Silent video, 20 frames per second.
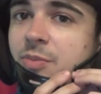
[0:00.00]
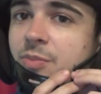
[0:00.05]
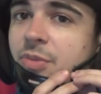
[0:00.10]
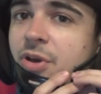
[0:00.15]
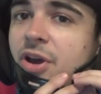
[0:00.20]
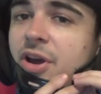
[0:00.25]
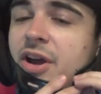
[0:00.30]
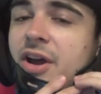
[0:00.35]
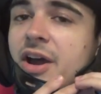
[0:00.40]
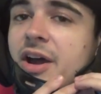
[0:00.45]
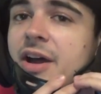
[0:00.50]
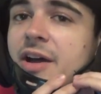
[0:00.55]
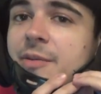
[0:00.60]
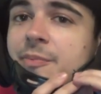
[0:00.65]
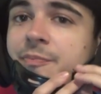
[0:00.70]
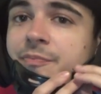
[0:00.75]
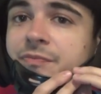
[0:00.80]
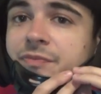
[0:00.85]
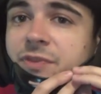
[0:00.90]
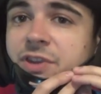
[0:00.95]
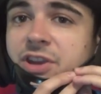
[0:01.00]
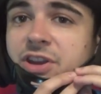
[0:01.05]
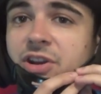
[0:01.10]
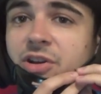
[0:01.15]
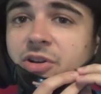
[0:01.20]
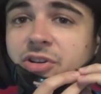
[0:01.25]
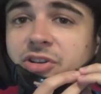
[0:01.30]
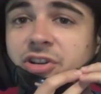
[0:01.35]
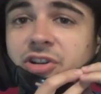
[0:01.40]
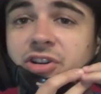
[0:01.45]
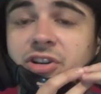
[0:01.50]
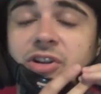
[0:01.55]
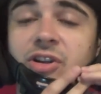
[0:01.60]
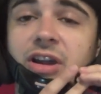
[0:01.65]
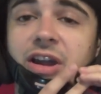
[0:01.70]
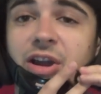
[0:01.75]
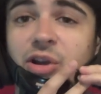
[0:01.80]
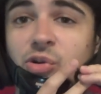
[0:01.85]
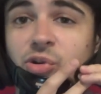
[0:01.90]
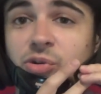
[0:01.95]
But, um, you know, I don't know
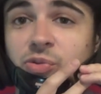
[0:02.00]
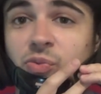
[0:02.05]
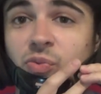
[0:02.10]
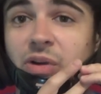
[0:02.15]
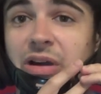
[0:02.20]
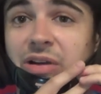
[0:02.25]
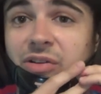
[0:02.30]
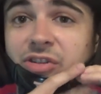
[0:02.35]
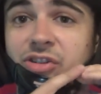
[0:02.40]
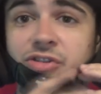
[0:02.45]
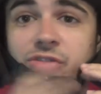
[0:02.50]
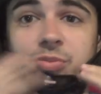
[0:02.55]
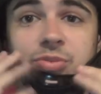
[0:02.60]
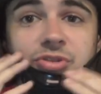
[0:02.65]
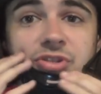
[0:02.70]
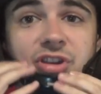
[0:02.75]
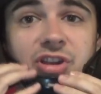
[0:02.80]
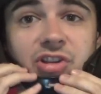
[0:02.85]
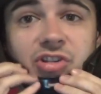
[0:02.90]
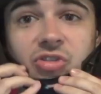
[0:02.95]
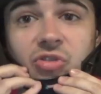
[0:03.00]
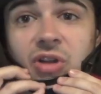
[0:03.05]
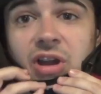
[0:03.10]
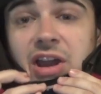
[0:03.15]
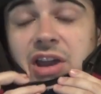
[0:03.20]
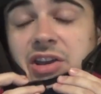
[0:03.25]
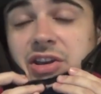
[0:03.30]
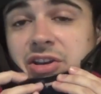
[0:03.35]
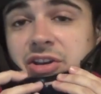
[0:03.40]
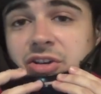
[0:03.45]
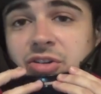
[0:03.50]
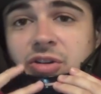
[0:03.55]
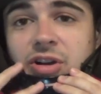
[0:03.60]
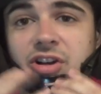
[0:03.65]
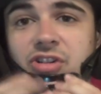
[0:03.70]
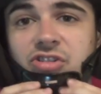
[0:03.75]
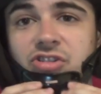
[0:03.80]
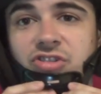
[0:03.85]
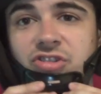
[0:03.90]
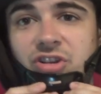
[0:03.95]
how well these would protect your head in a
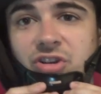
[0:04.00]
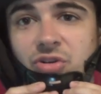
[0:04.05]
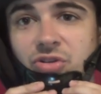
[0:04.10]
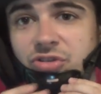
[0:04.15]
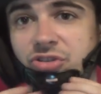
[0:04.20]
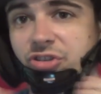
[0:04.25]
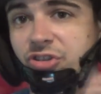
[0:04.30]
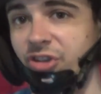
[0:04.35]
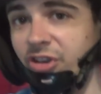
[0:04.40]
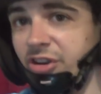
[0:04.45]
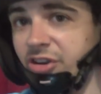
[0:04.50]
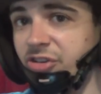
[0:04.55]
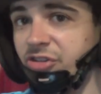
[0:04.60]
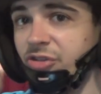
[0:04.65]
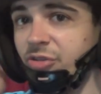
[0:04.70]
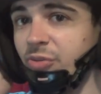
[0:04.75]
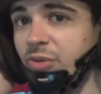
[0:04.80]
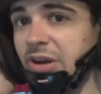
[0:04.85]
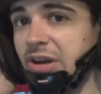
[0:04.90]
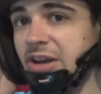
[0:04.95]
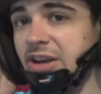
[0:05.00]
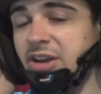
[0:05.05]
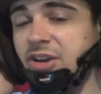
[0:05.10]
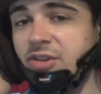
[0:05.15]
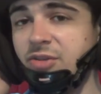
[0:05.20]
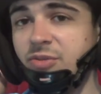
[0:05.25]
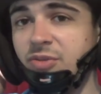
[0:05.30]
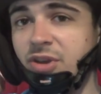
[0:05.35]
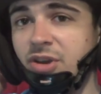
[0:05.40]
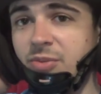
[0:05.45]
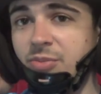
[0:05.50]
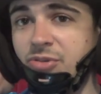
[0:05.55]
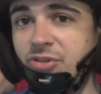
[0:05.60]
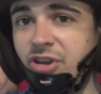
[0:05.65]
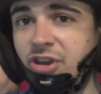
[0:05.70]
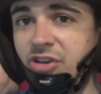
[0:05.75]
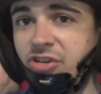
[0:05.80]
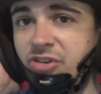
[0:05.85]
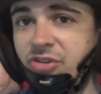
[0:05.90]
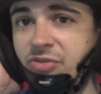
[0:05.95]
crash, because they're not designed to really, you know,
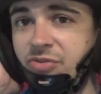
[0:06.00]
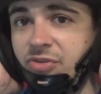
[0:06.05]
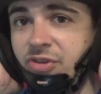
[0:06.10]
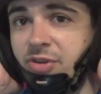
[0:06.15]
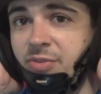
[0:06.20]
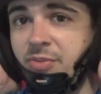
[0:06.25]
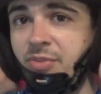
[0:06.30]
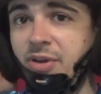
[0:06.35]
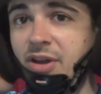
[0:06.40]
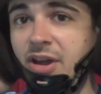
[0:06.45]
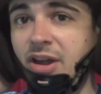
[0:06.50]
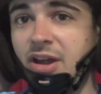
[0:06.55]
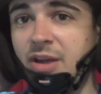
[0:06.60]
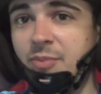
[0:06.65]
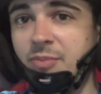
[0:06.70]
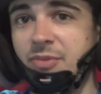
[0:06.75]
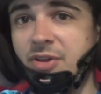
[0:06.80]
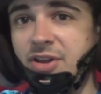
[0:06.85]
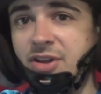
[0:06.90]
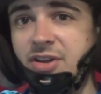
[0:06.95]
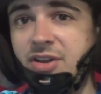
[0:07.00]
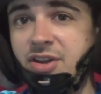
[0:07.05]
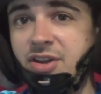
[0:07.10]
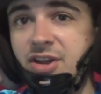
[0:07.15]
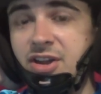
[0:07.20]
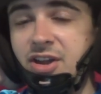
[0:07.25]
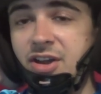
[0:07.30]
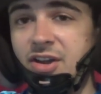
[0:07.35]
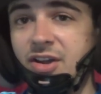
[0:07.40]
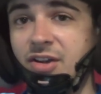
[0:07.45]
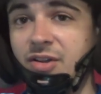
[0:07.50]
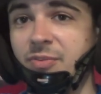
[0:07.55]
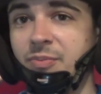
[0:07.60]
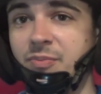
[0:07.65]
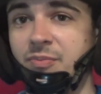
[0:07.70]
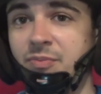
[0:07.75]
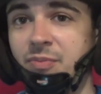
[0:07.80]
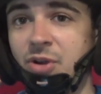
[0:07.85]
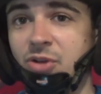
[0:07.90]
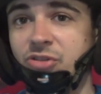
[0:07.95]
protect you from um, a
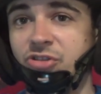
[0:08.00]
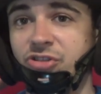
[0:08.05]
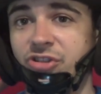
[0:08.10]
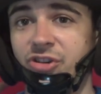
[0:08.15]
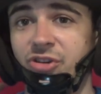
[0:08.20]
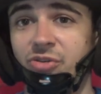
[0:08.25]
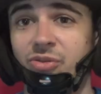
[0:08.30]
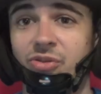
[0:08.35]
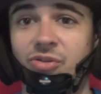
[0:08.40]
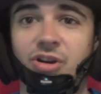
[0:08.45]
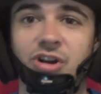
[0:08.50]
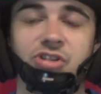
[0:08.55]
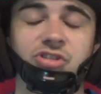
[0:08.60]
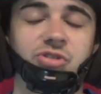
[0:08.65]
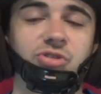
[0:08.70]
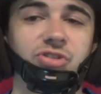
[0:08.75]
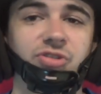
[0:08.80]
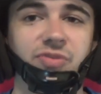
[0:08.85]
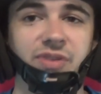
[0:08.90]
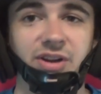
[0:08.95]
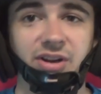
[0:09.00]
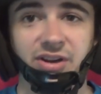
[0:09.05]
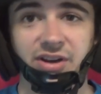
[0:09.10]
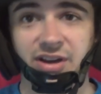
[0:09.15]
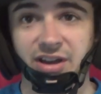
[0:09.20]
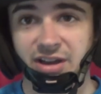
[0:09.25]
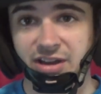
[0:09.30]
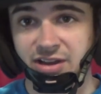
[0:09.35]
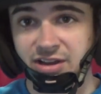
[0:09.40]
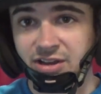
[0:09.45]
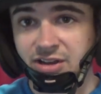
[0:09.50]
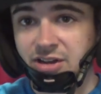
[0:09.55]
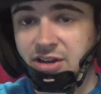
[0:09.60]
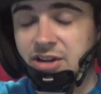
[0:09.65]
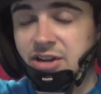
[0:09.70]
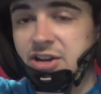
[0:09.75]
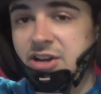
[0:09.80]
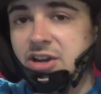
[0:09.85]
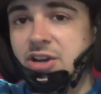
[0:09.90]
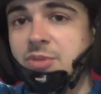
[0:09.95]
motorcycle crash or something like that.
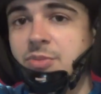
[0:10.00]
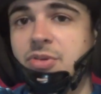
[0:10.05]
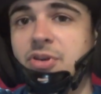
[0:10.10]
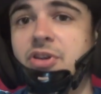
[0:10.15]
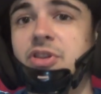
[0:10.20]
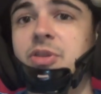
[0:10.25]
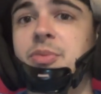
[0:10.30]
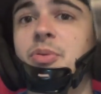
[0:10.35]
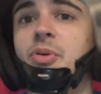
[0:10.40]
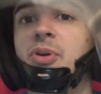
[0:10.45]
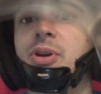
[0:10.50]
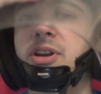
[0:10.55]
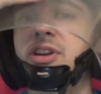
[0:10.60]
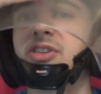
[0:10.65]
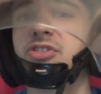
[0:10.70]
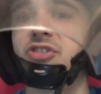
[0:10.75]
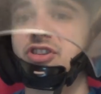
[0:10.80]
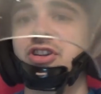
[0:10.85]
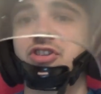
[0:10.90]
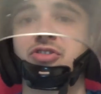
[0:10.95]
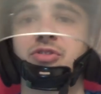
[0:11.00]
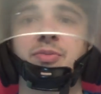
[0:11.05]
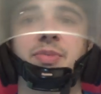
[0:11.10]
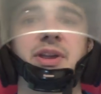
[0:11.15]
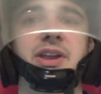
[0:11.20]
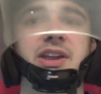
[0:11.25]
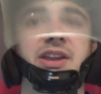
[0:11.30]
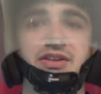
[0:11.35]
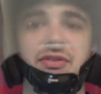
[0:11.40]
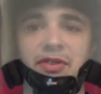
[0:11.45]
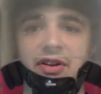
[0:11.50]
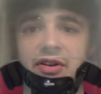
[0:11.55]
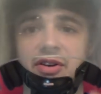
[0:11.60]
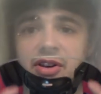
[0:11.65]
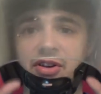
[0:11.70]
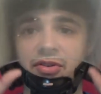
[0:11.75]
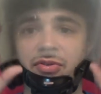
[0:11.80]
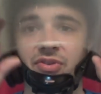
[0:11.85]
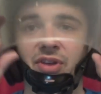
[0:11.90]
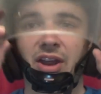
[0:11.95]
But the point is, these would be
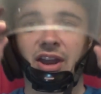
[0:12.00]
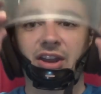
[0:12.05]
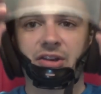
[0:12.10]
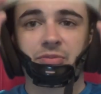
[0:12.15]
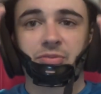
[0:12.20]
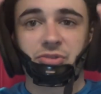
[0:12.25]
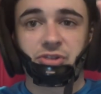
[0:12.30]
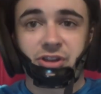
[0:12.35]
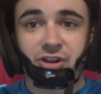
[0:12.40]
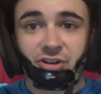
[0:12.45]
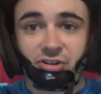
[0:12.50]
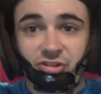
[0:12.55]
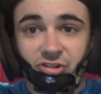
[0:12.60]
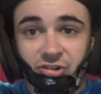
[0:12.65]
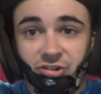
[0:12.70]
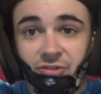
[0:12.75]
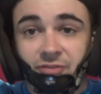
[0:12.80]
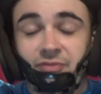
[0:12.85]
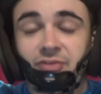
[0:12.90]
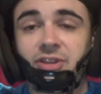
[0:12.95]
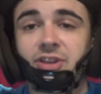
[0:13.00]
very good for head protection.